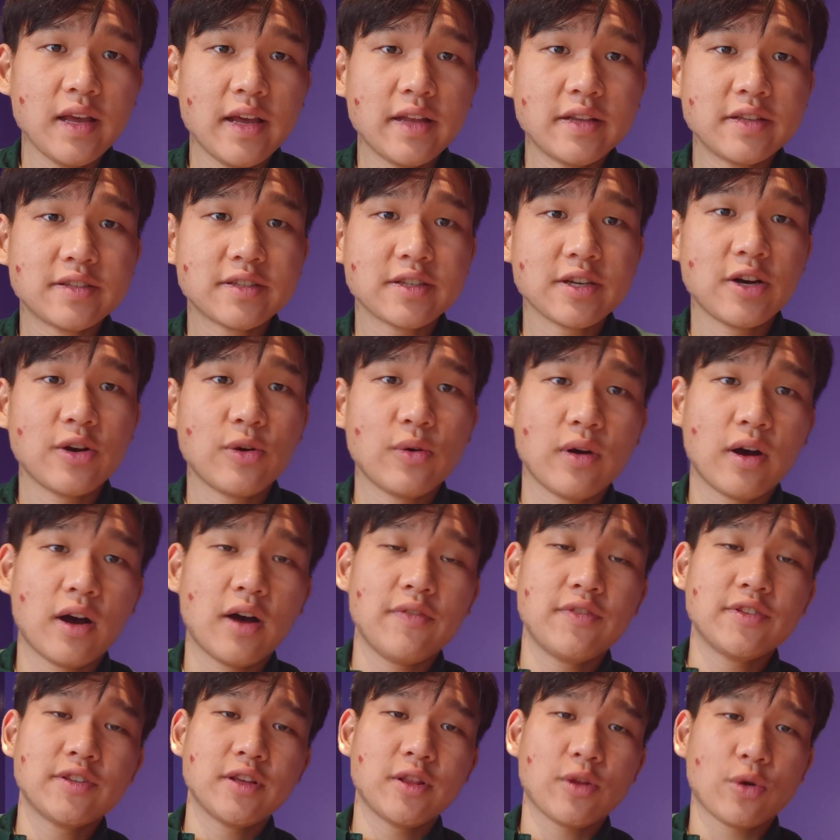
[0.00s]
And so
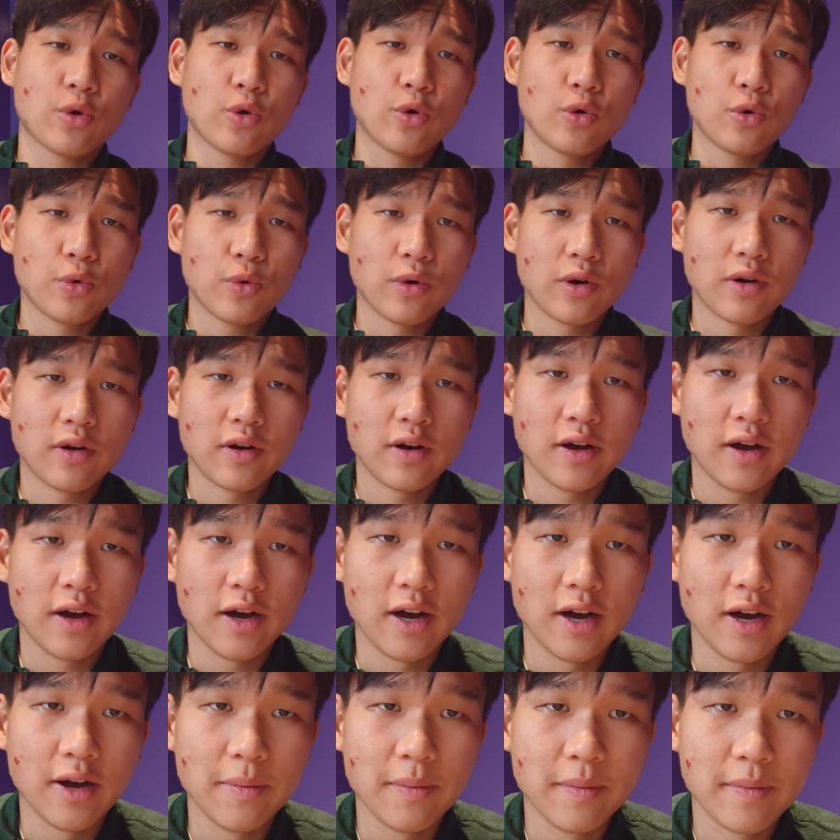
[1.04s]
obviously the Cold War,
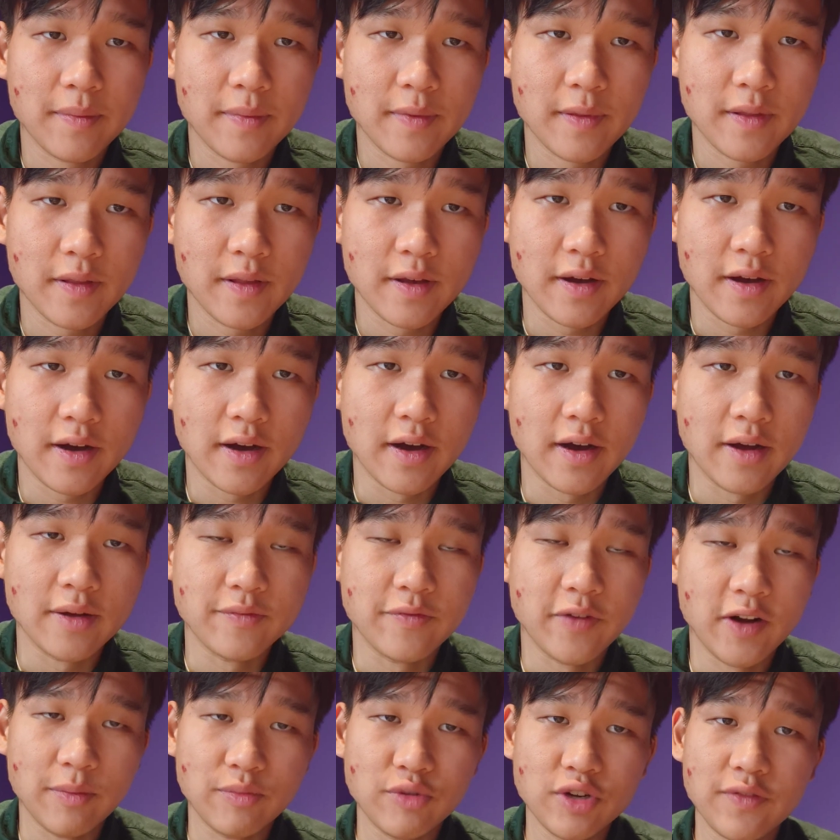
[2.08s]

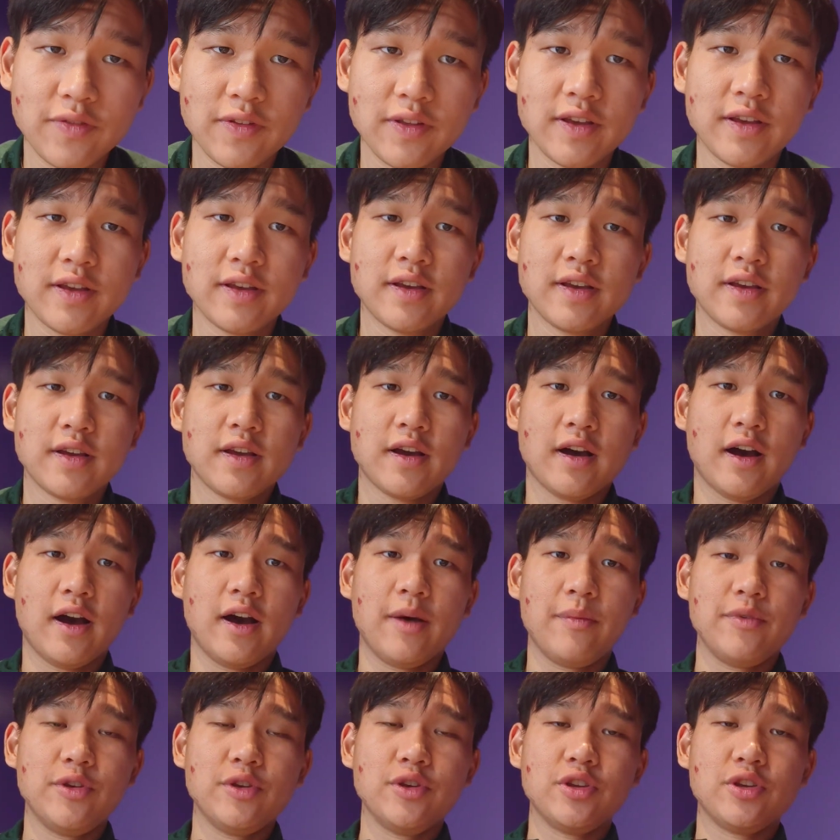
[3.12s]
very briefly,
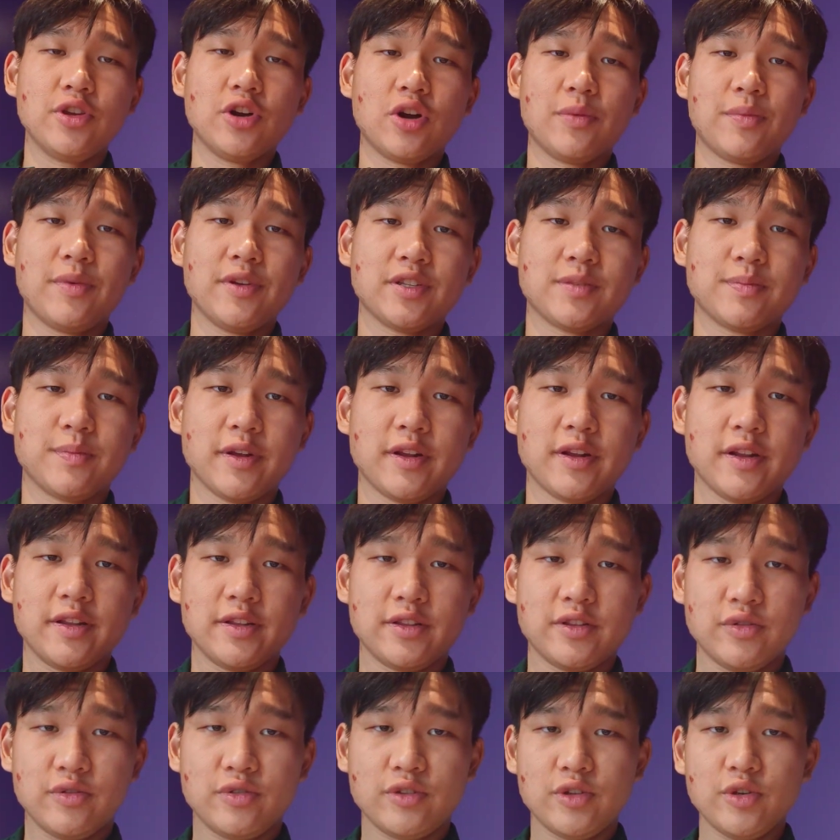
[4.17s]
Europe is split
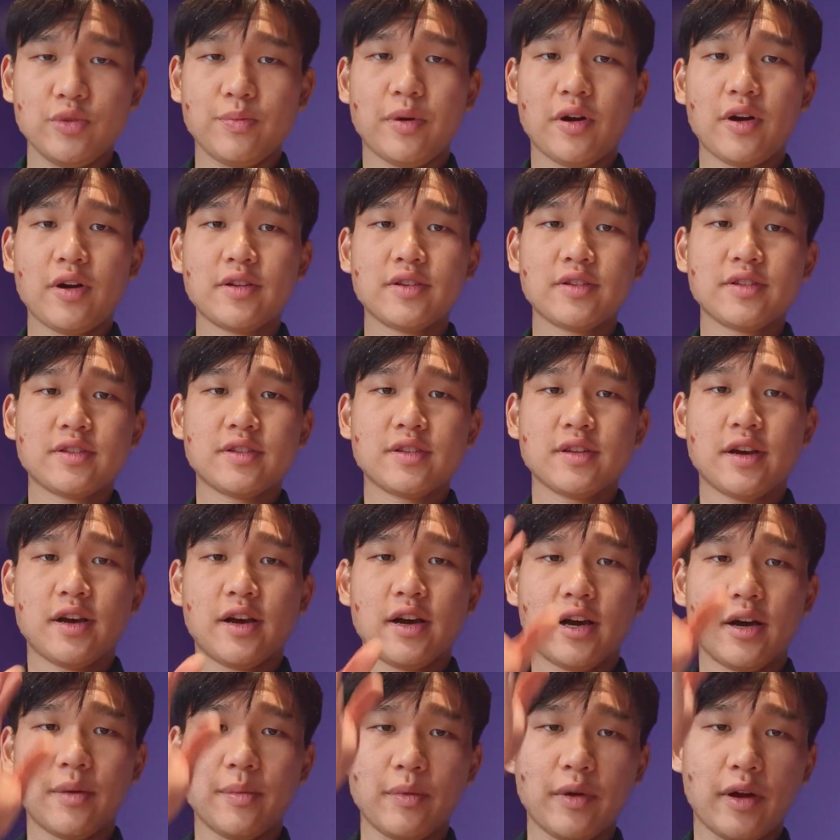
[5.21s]
into two parts
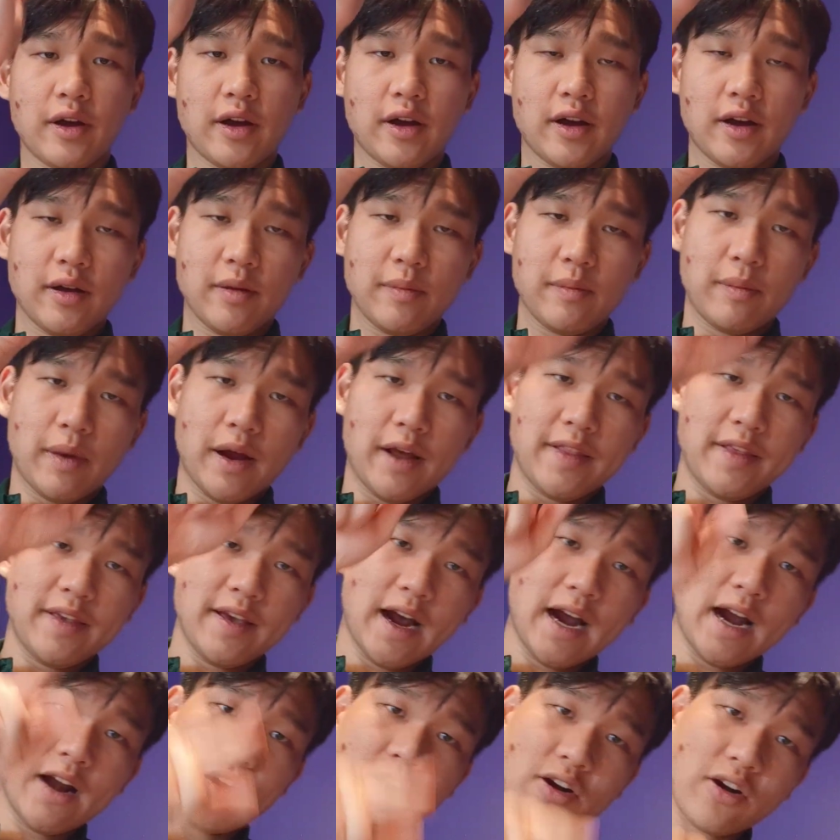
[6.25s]
by the
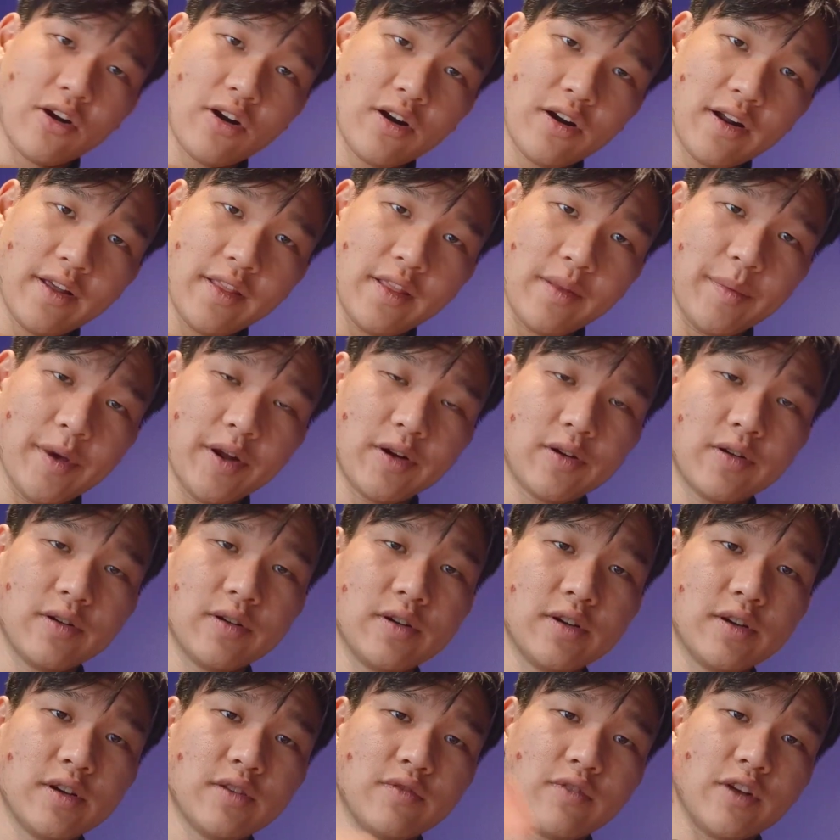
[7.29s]
Iron Curtain in the
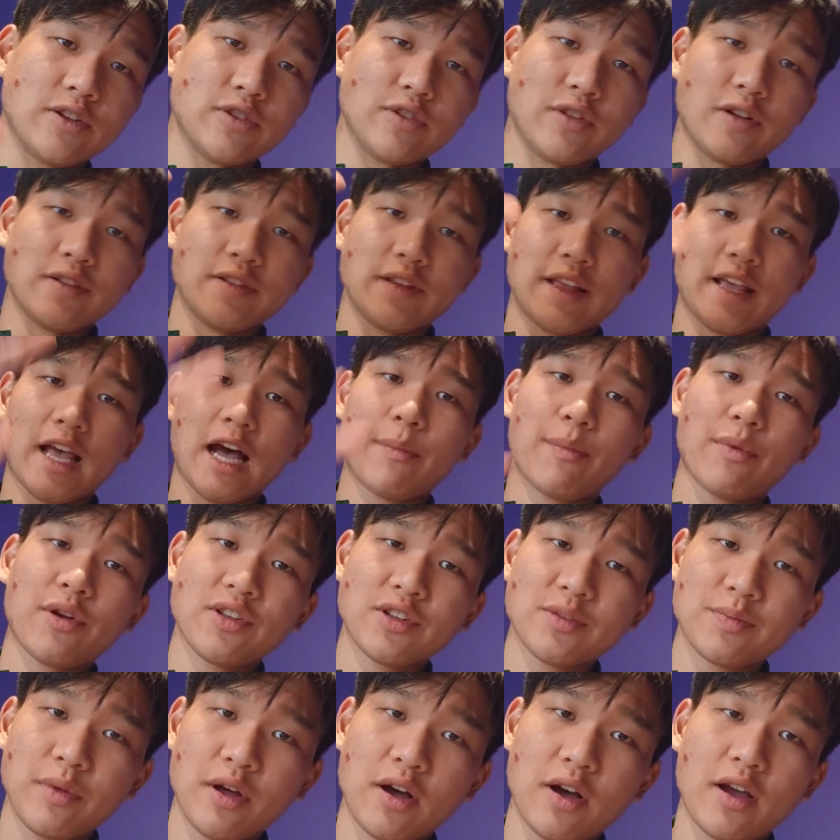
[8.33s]
middle, right? So there's the
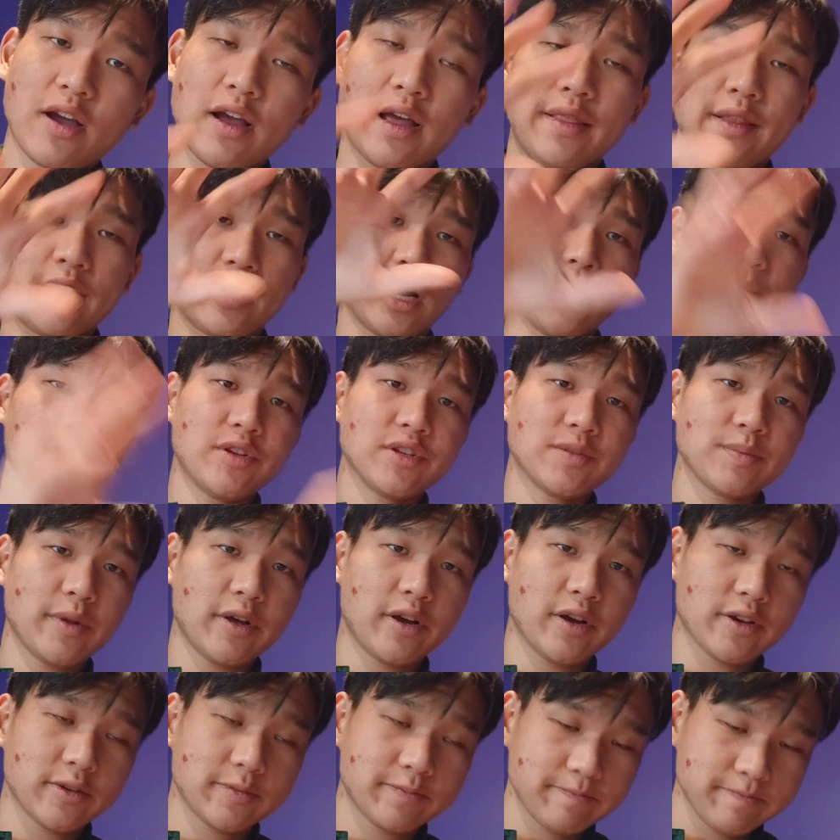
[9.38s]
capitalist bloc and the communist
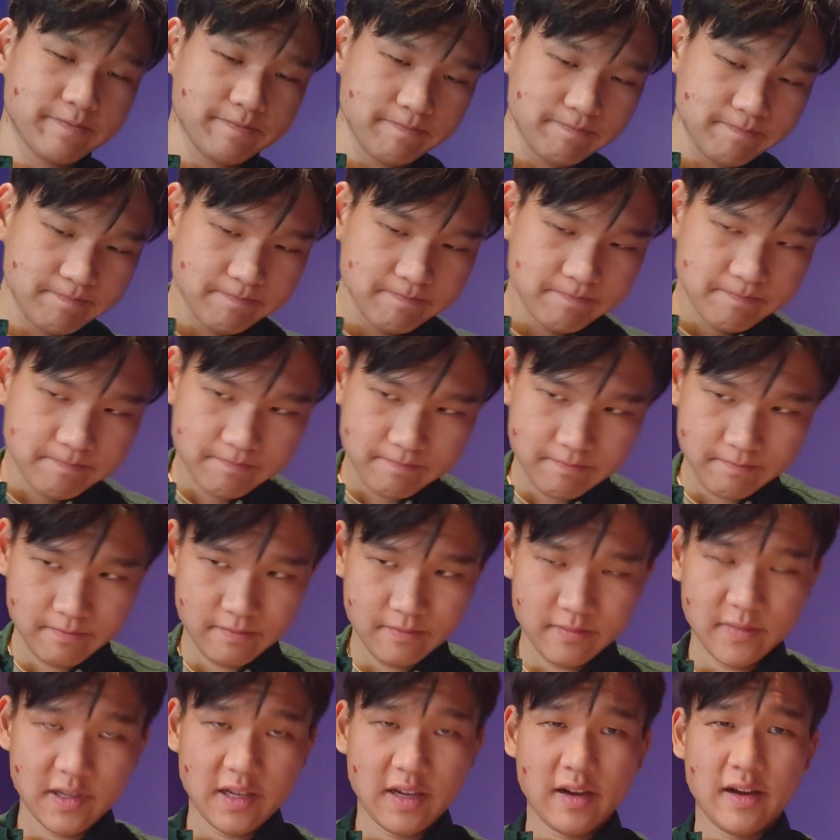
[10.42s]
bloc.
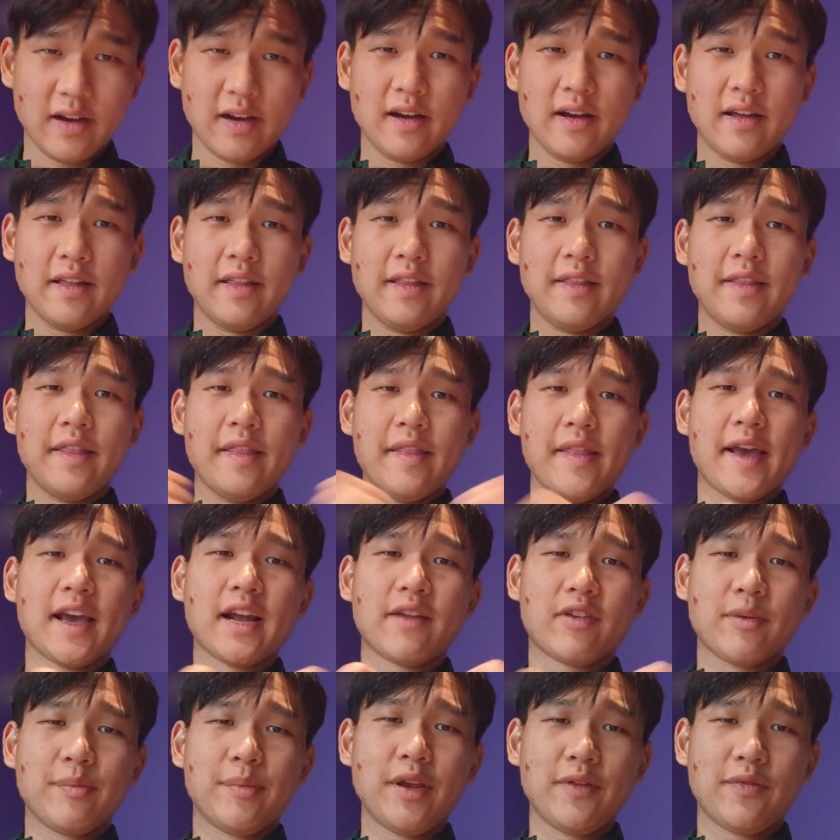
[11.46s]
They
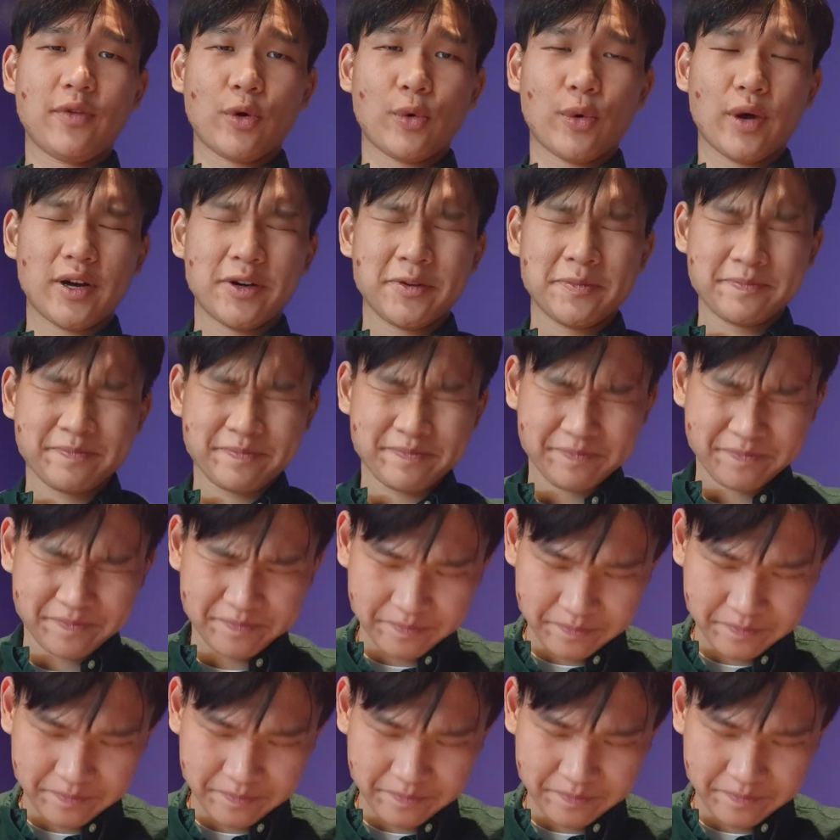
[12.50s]
kind of compete for a while.